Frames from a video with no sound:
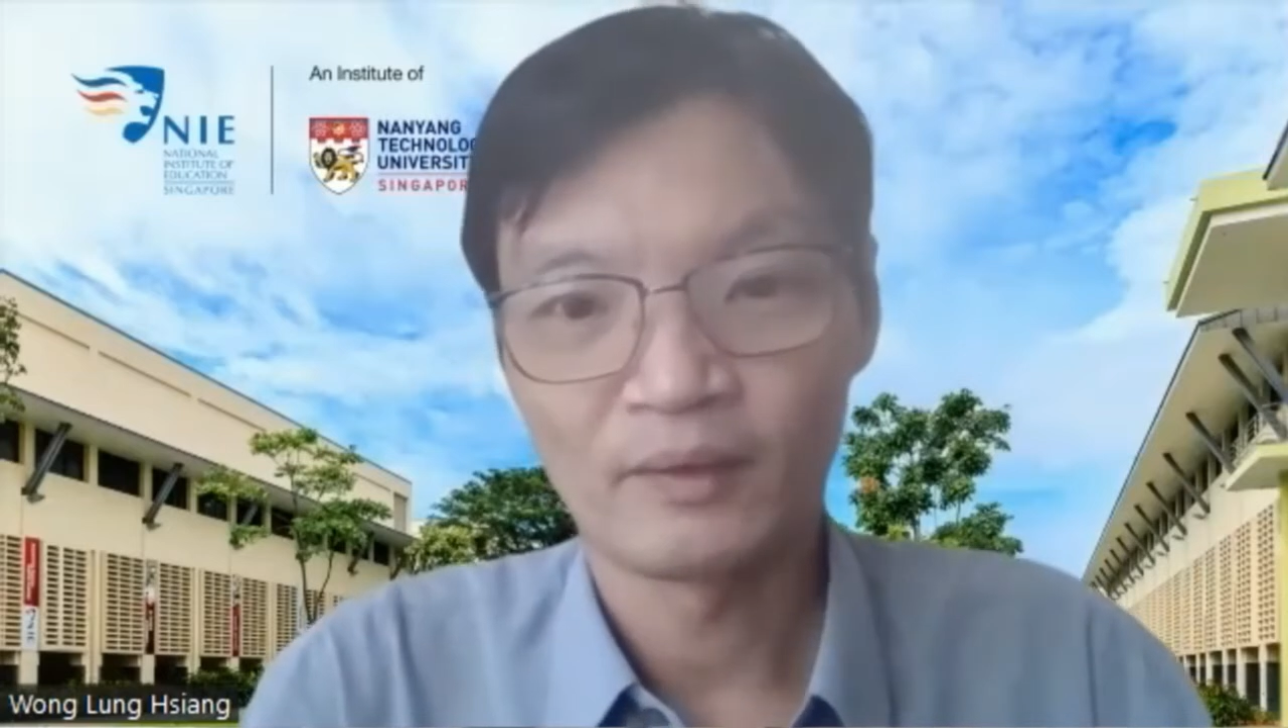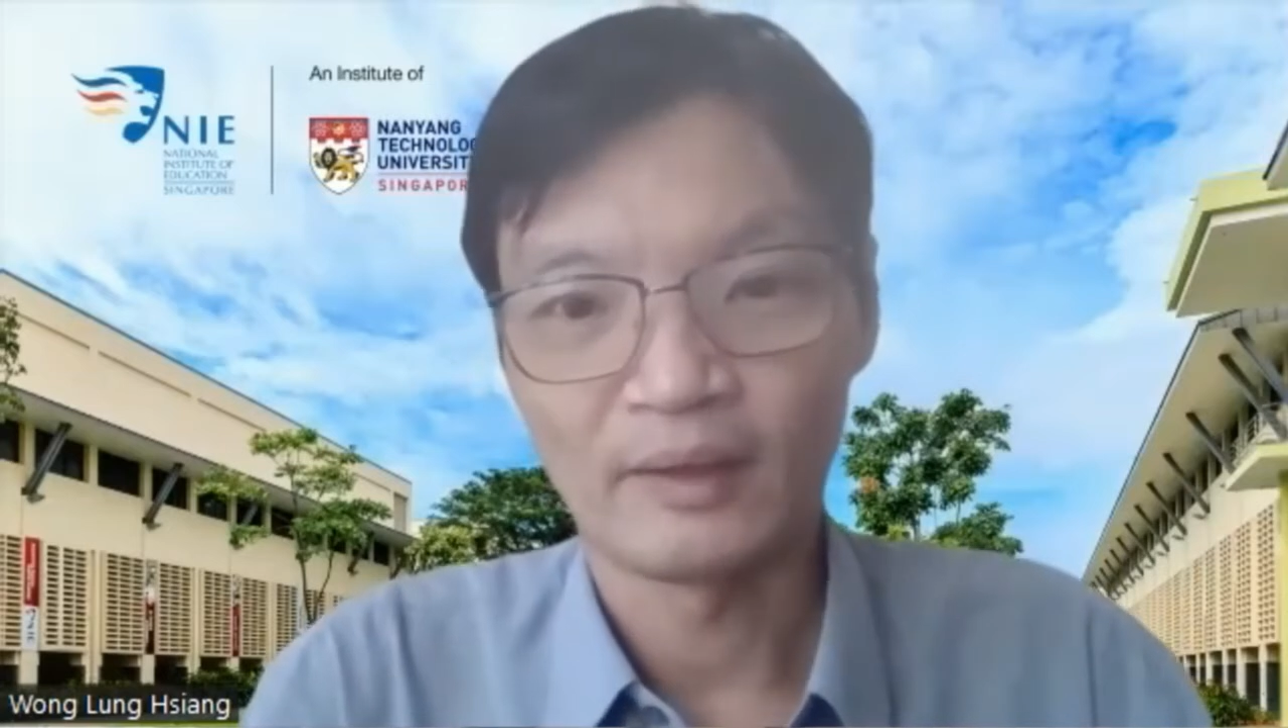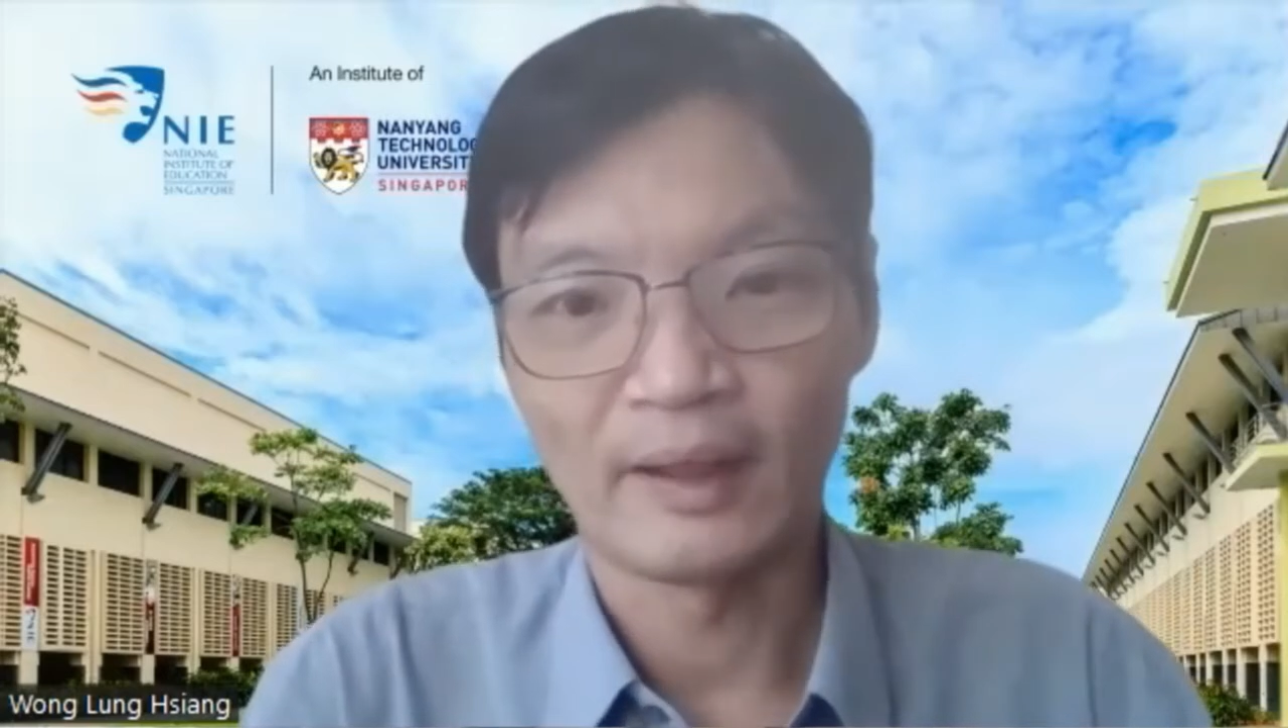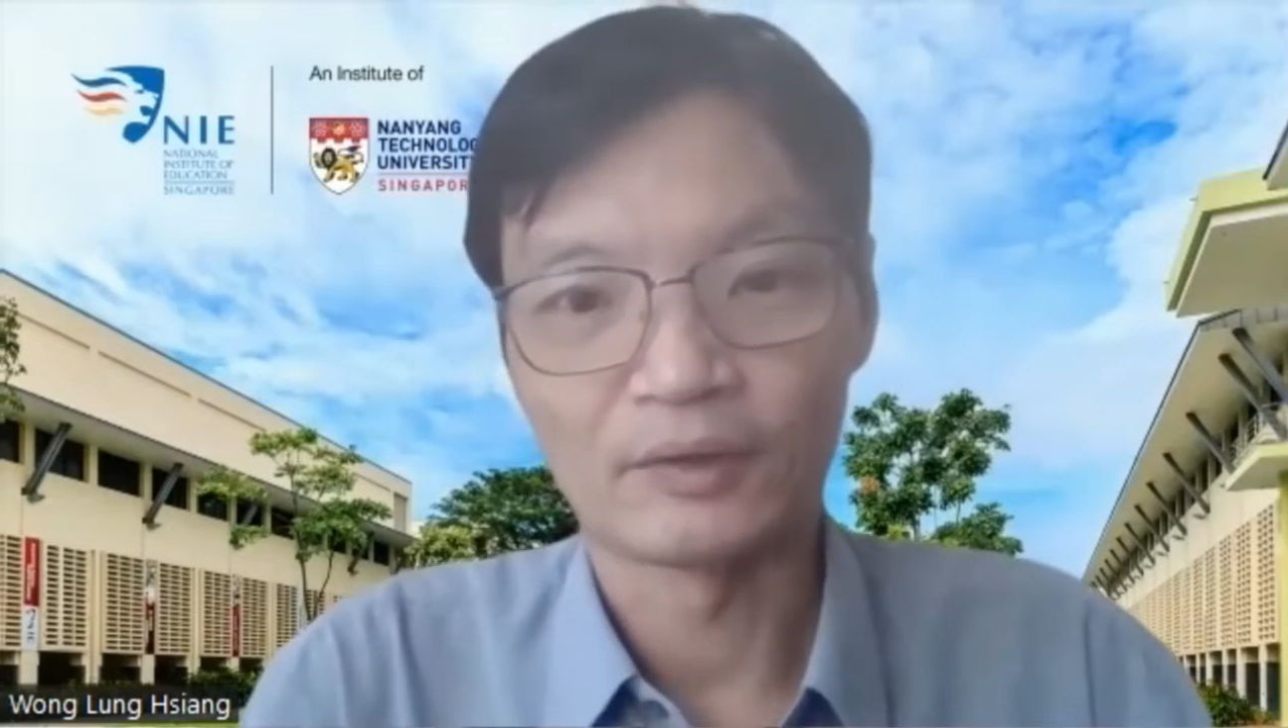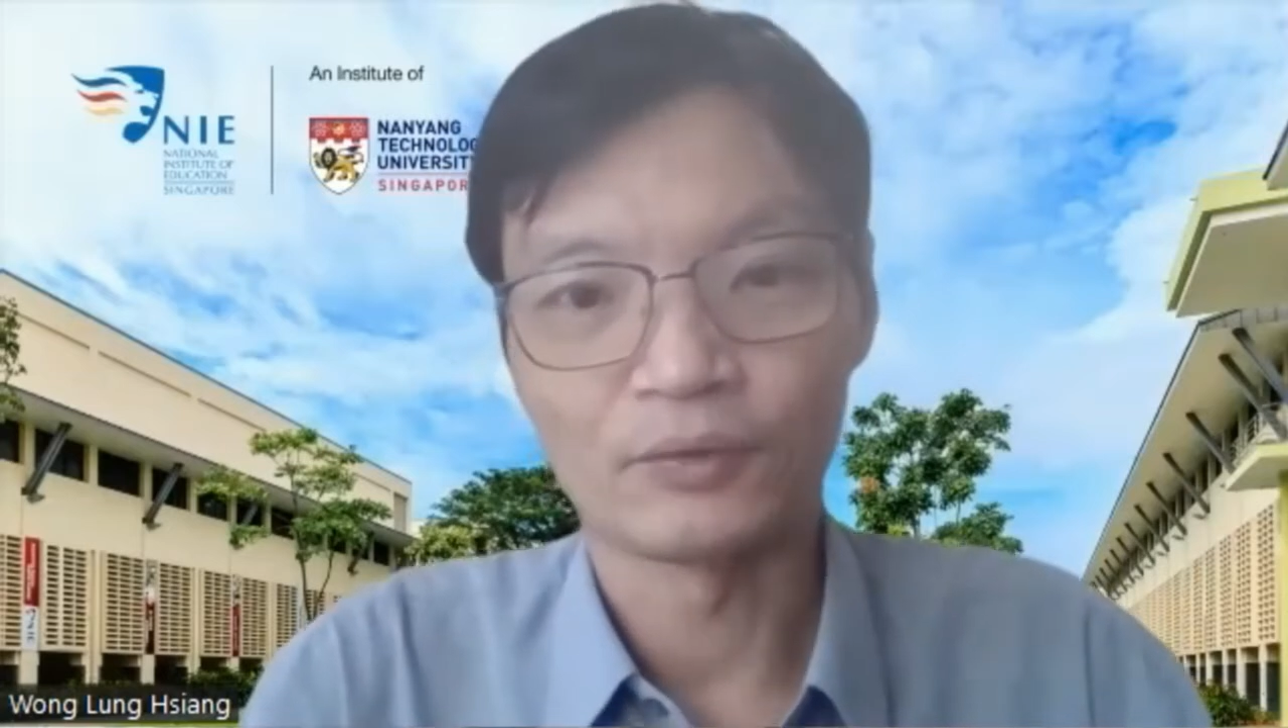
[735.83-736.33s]

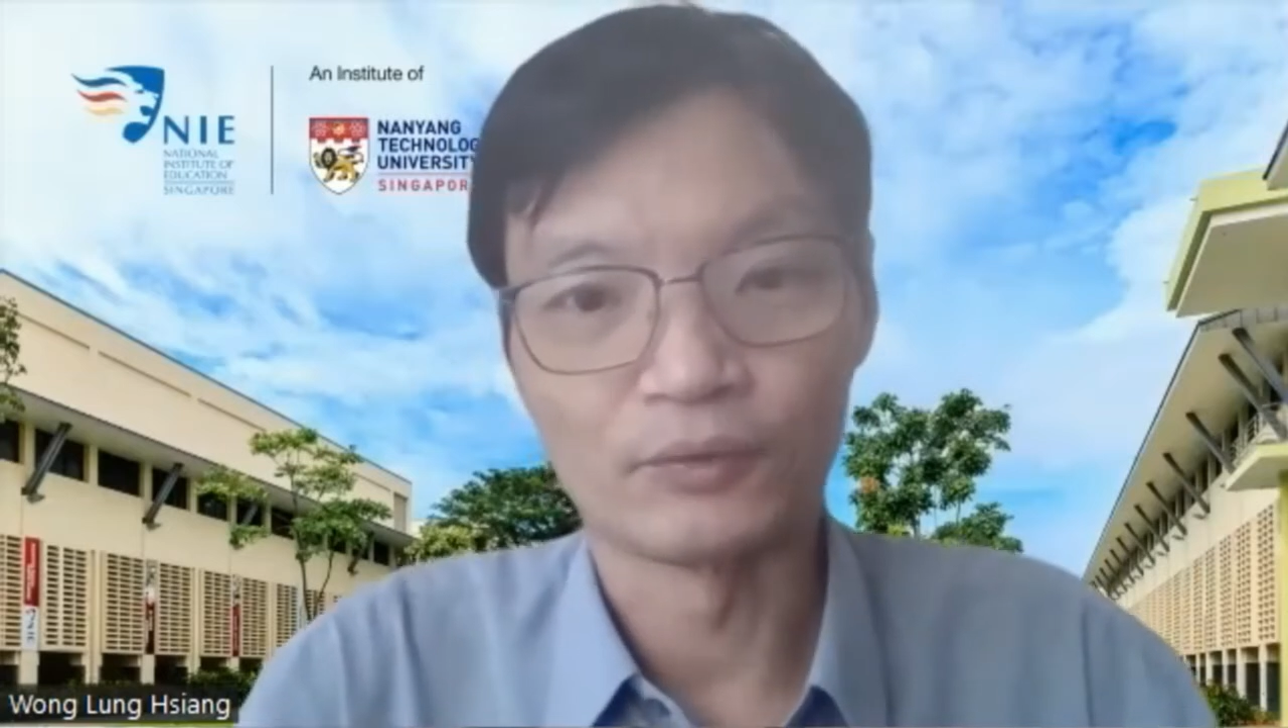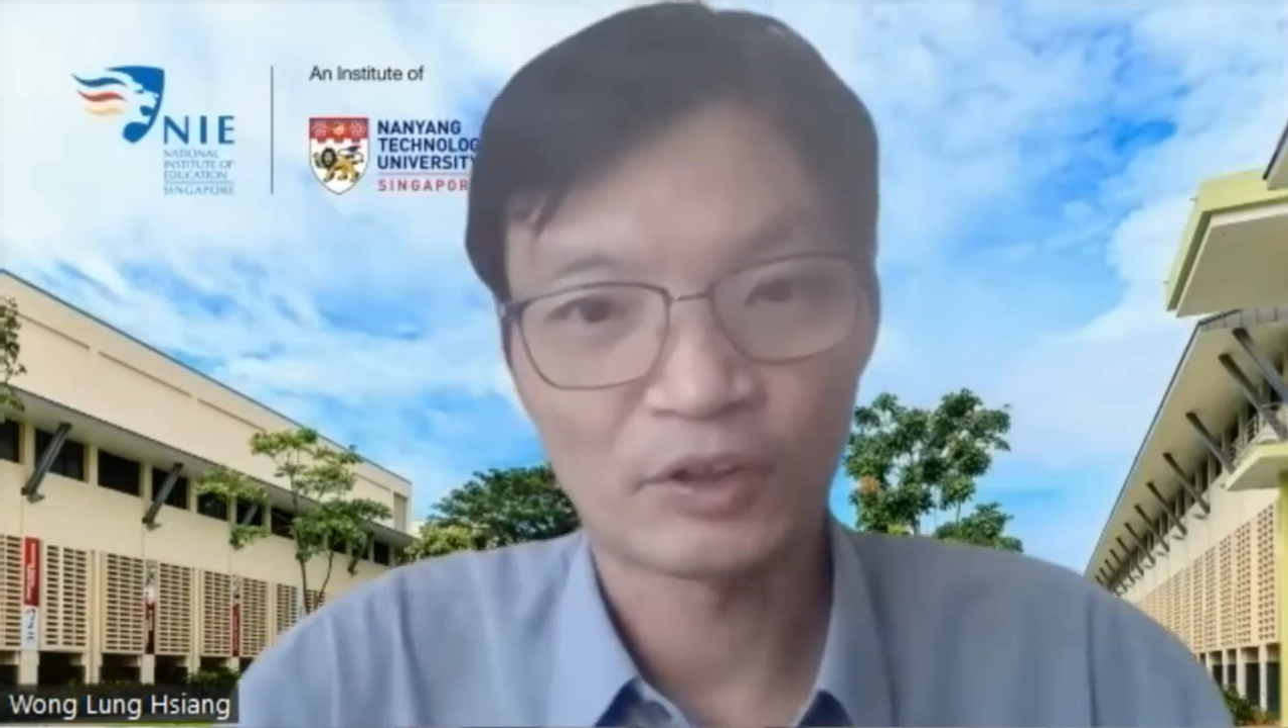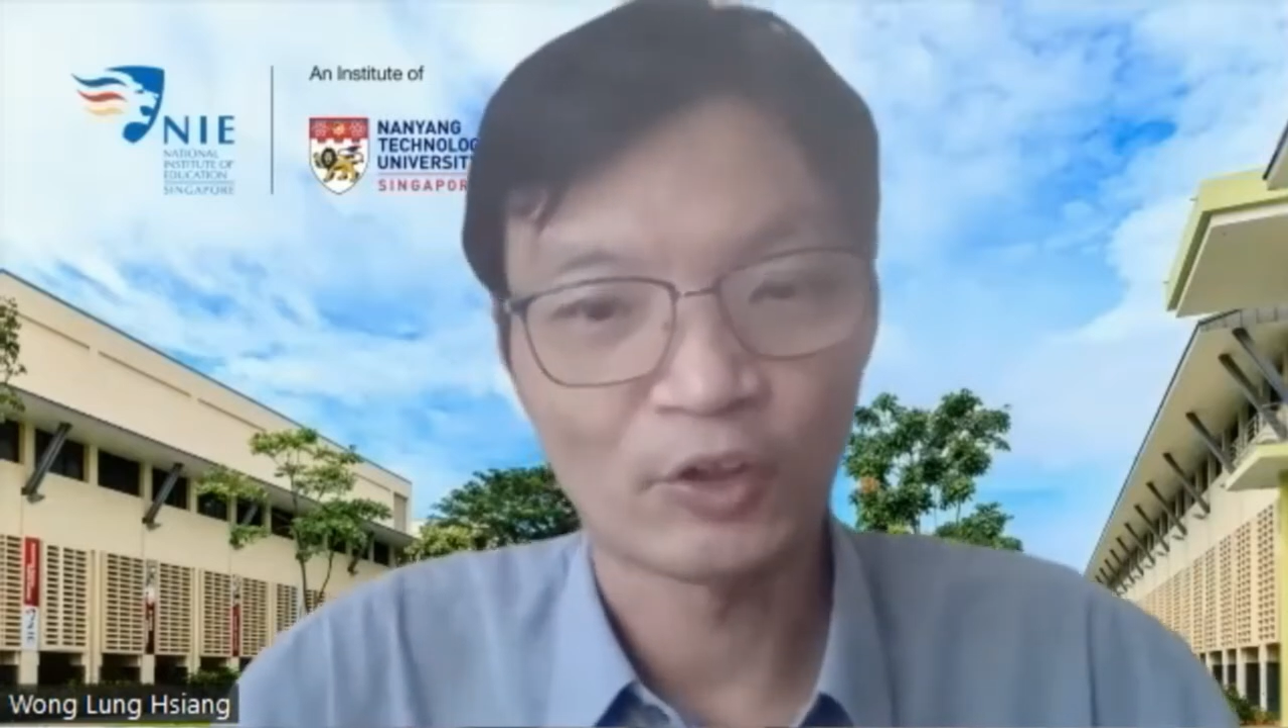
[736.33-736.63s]
Yeah, to